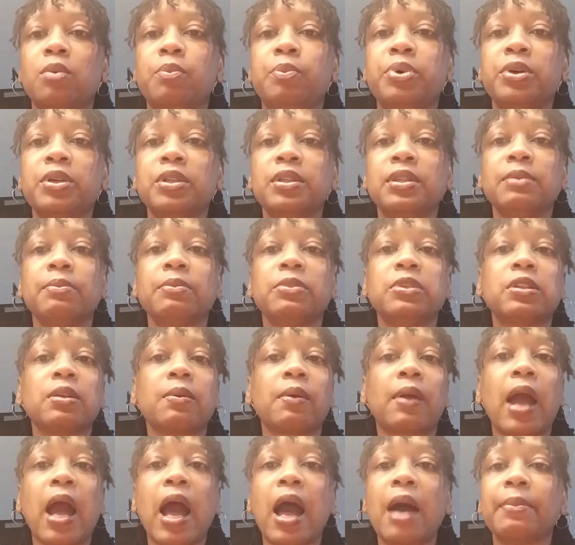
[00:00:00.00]
put some
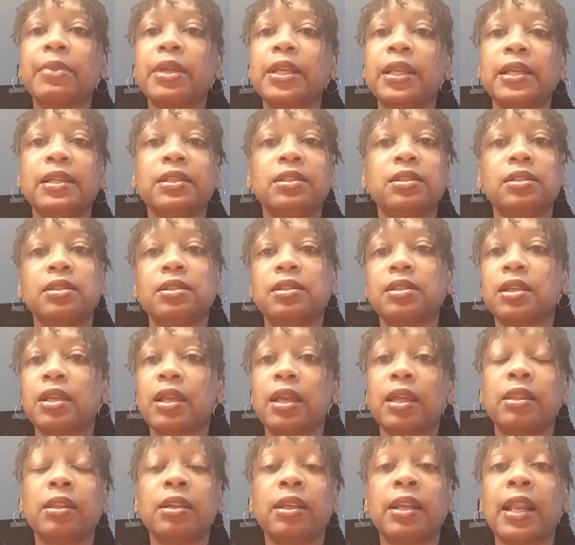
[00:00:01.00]
combinations
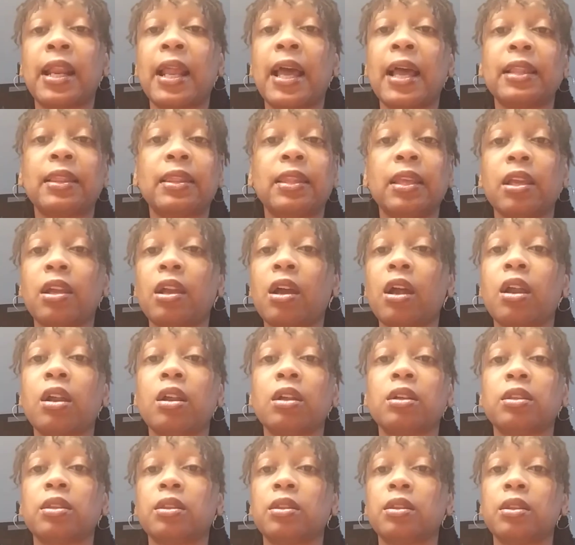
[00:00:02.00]
together that I think
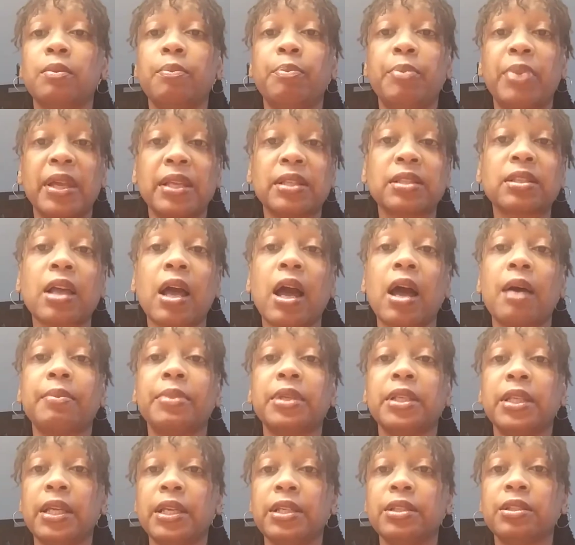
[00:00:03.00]
are the best
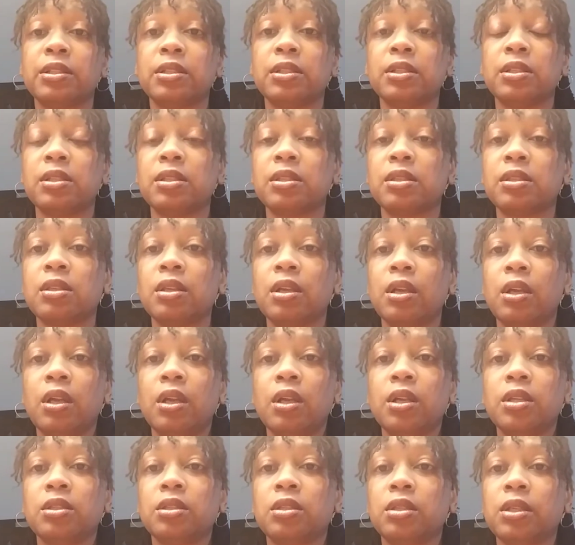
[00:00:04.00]
combinations
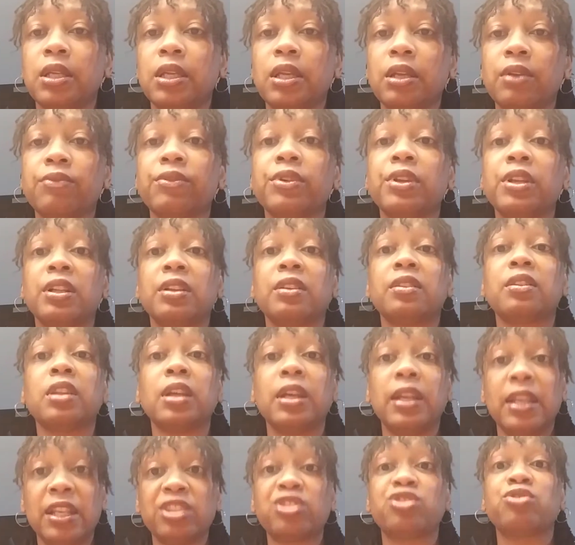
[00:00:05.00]
to get rid of
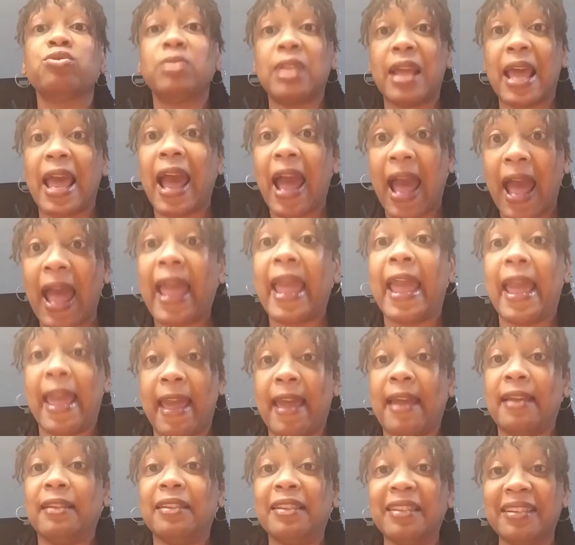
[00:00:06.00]
the issue that I
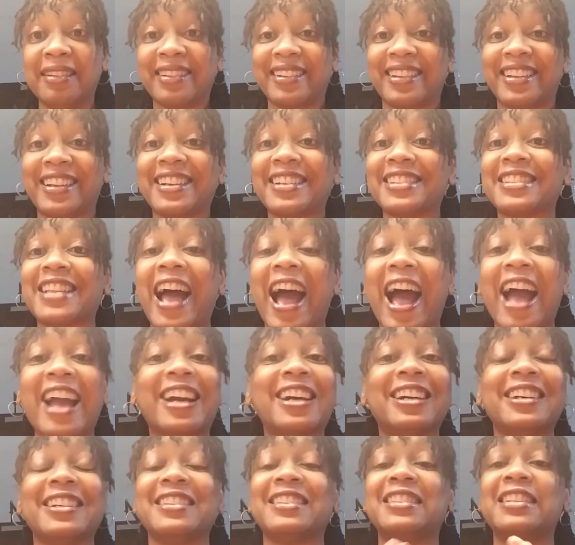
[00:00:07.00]
had because I
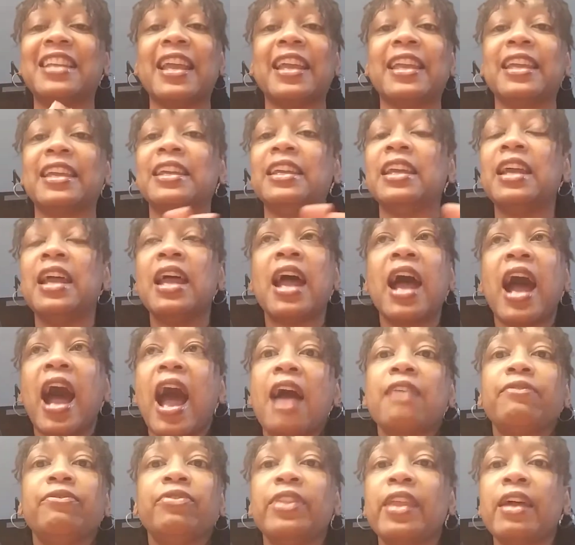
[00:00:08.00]
couldn't take it.
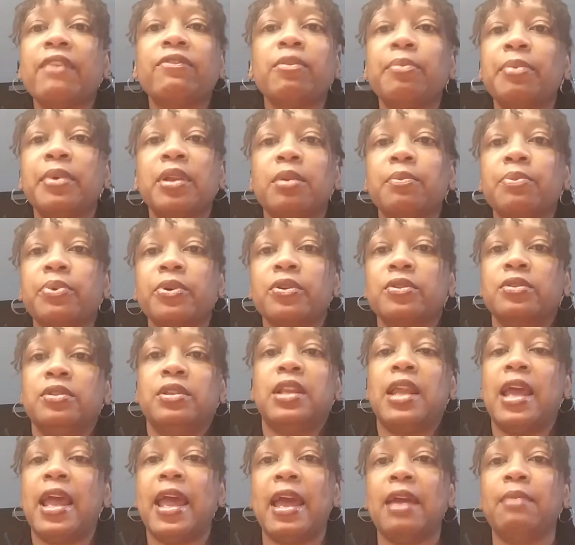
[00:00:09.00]
I've never been a person
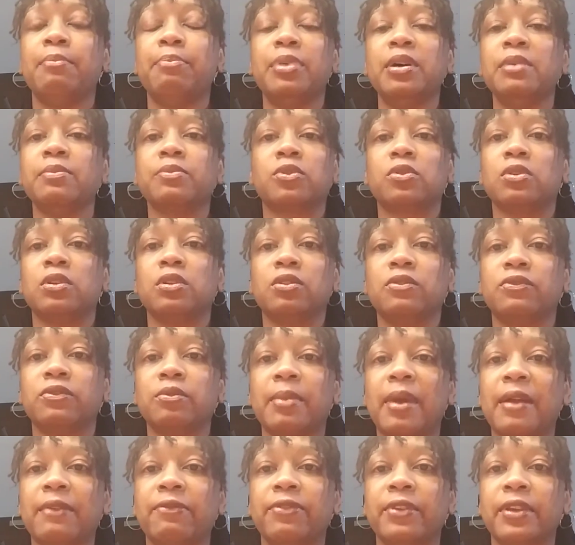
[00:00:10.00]
that had bumps all over
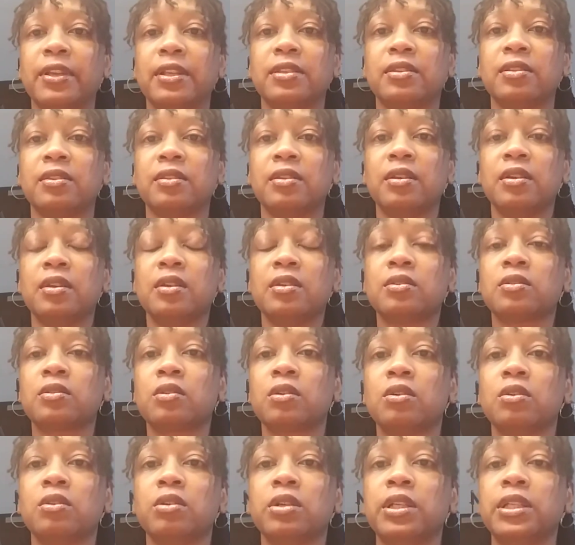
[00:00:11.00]
my face.
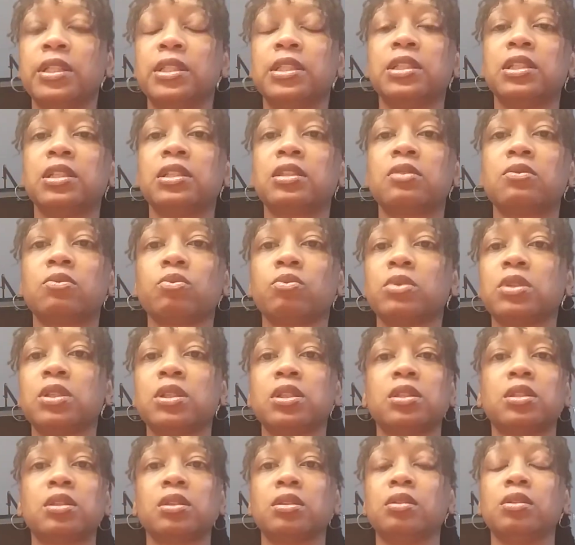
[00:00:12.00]
So it just
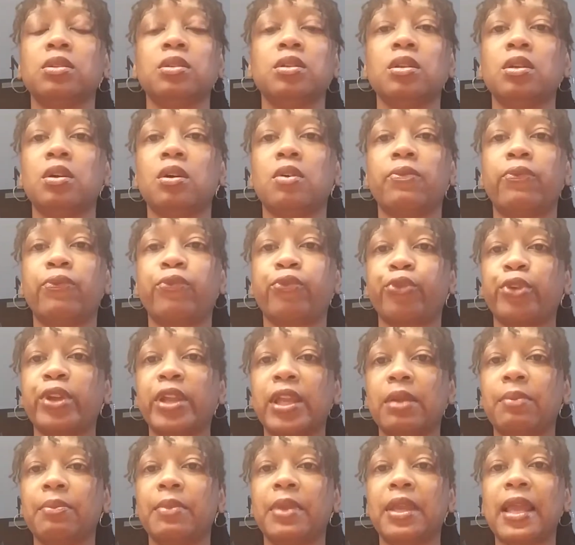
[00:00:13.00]
was,
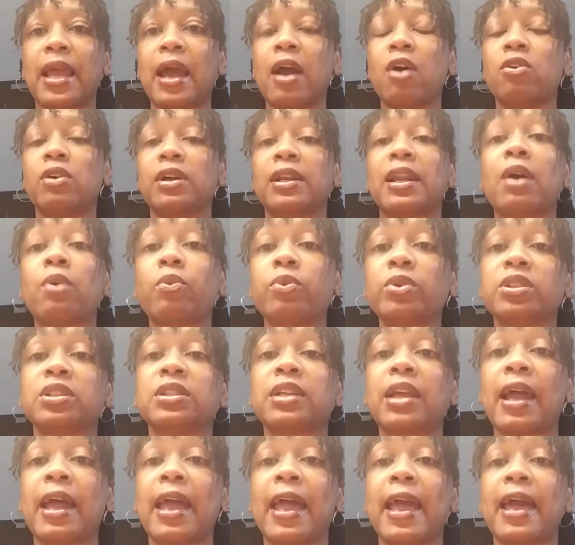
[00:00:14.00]
freaking me out. And I wish
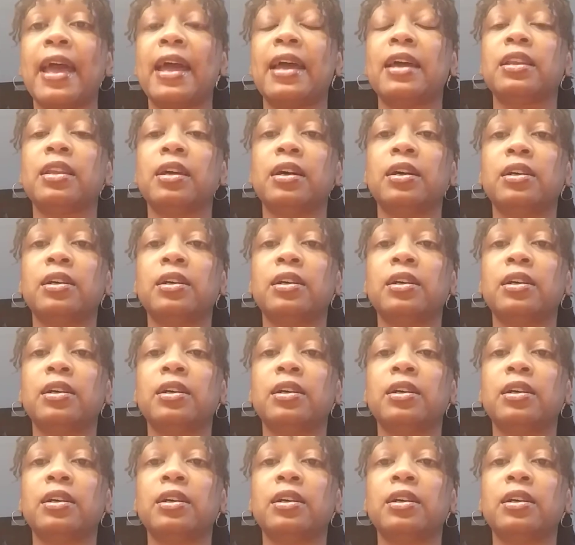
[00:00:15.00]
I had,